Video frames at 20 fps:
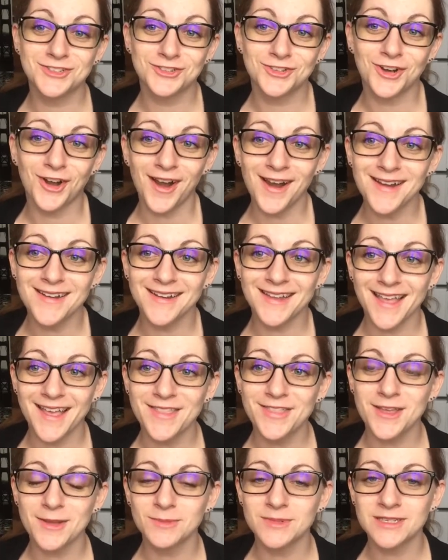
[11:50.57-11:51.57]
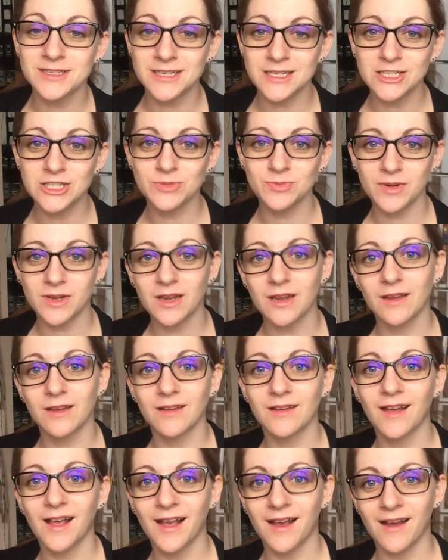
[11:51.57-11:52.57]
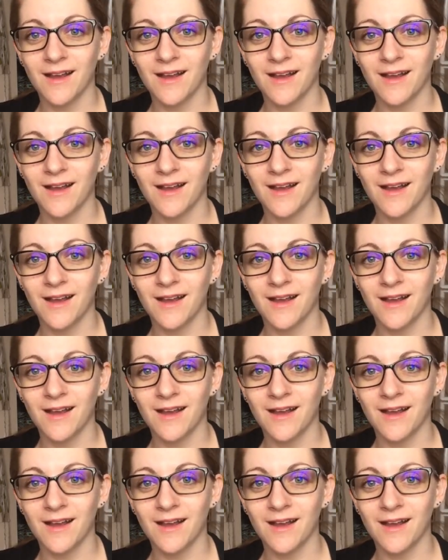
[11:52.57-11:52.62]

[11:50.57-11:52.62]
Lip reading: trying to get them to teach me